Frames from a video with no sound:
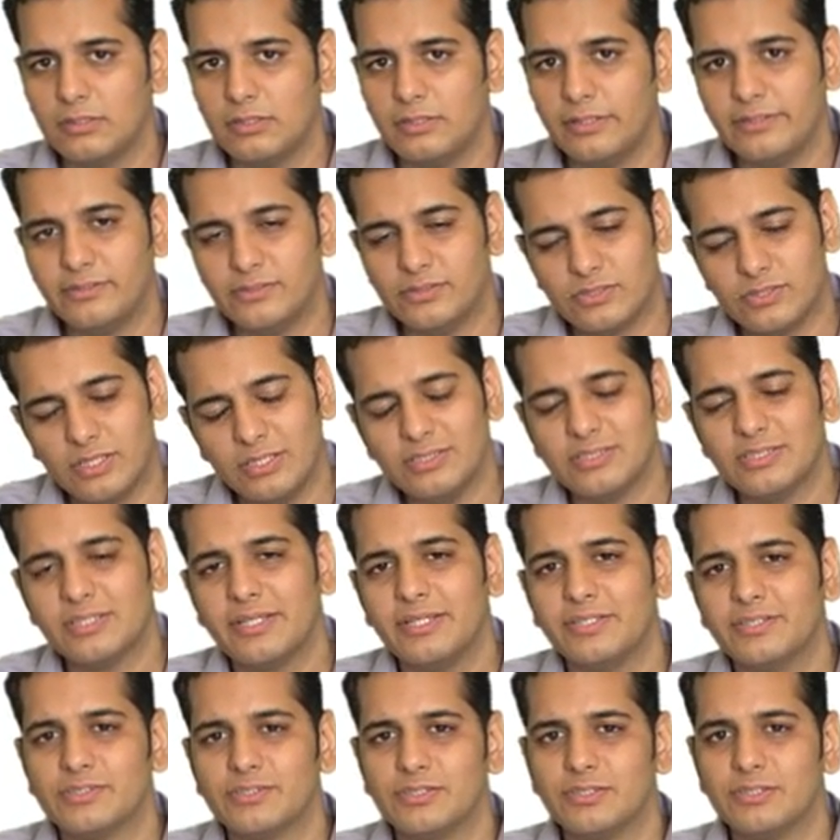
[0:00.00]
In such
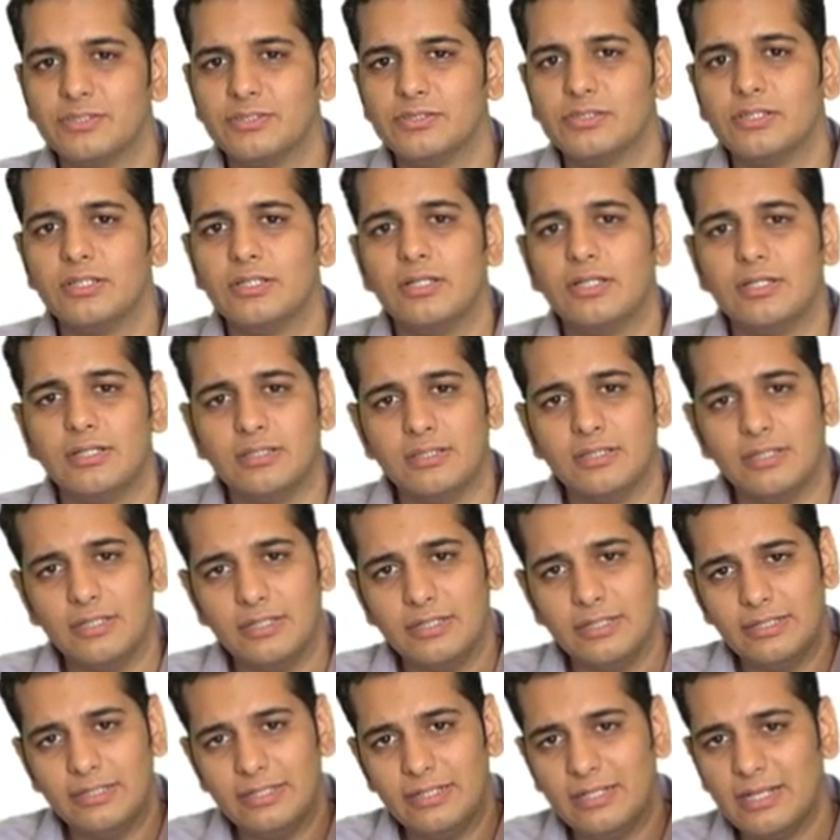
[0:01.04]
cases, the
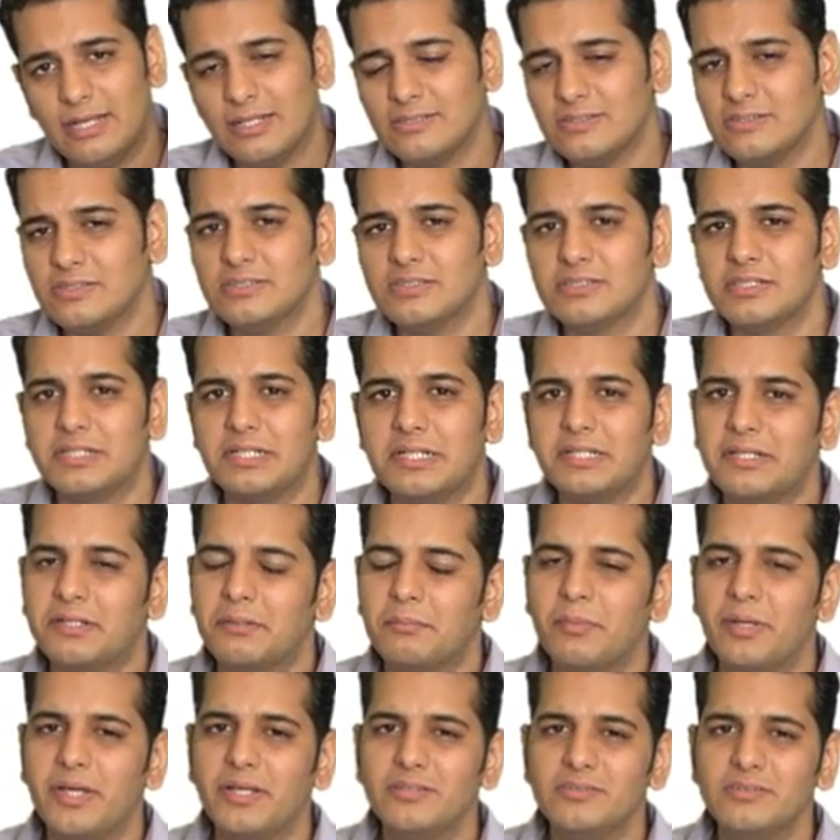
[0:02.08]
elasticity
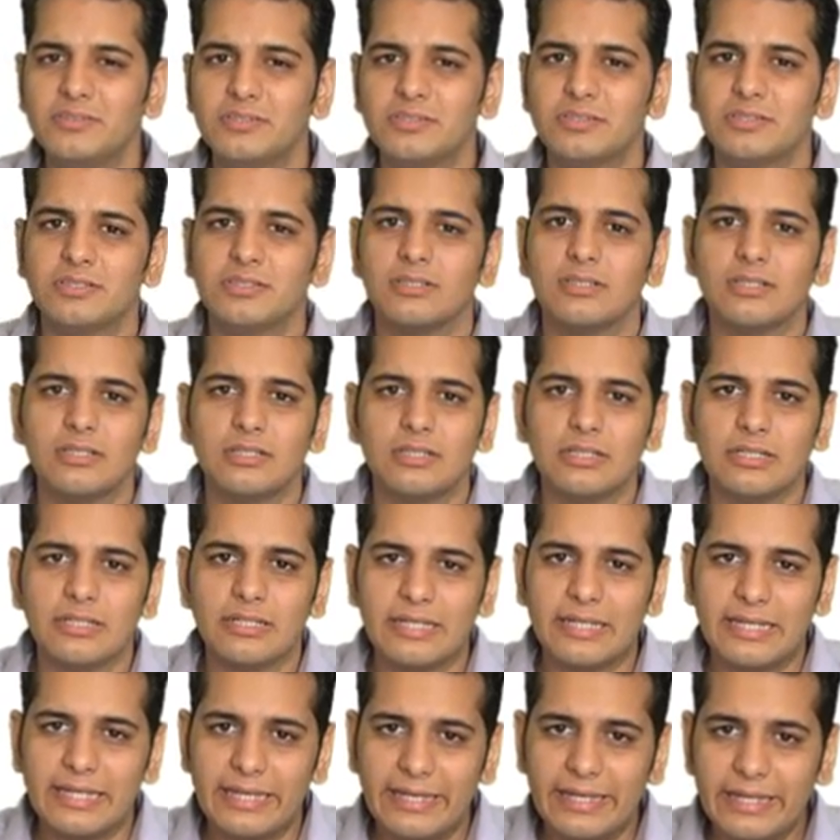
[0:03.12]
remains
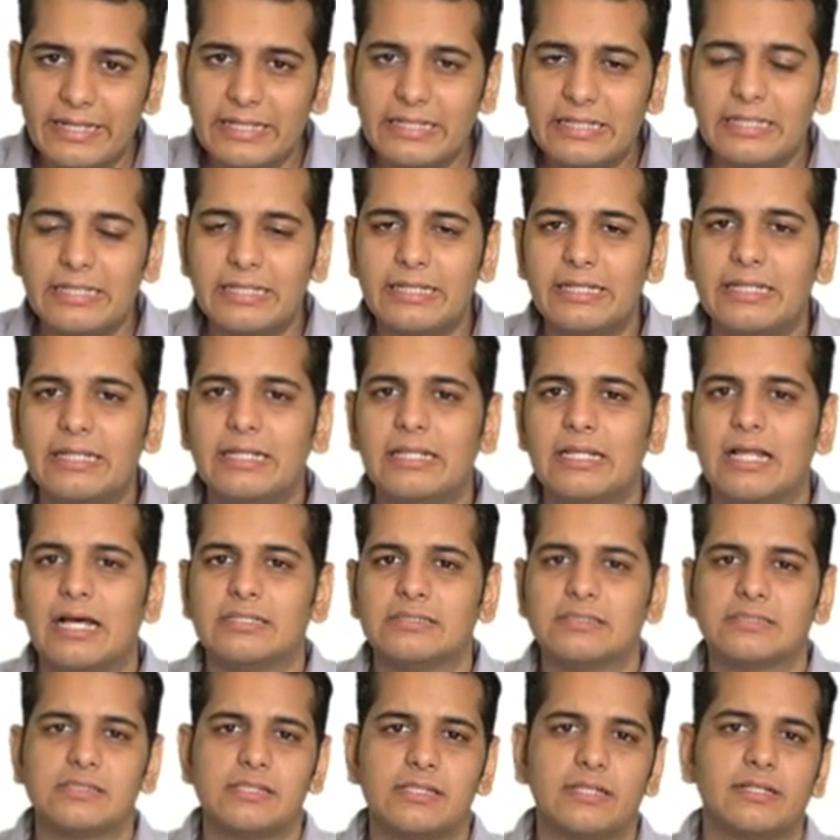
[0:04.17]

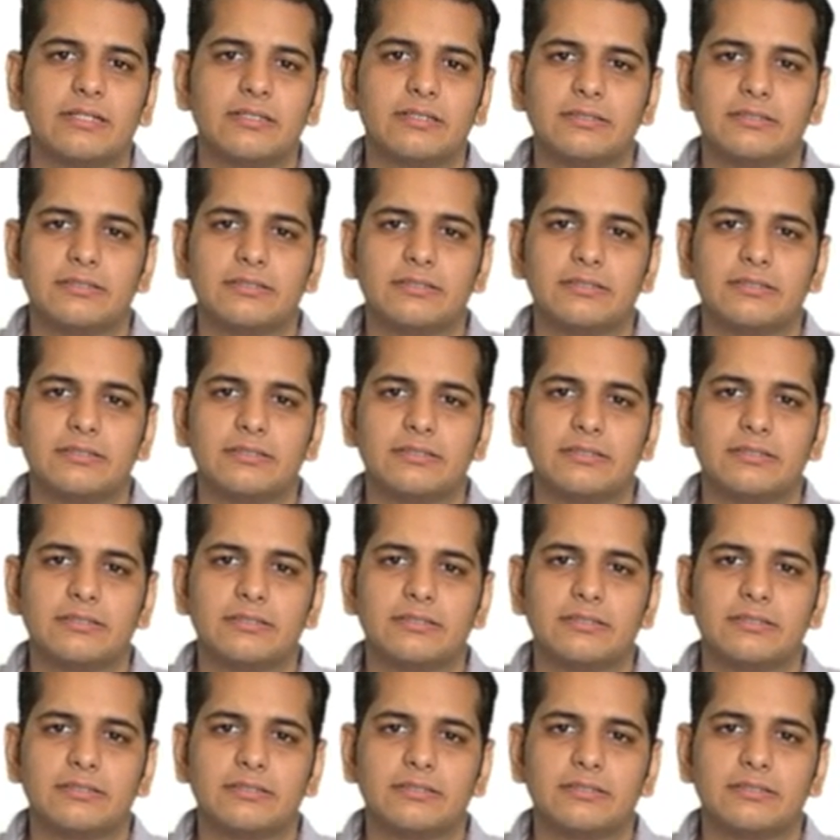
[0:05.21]
inelastic.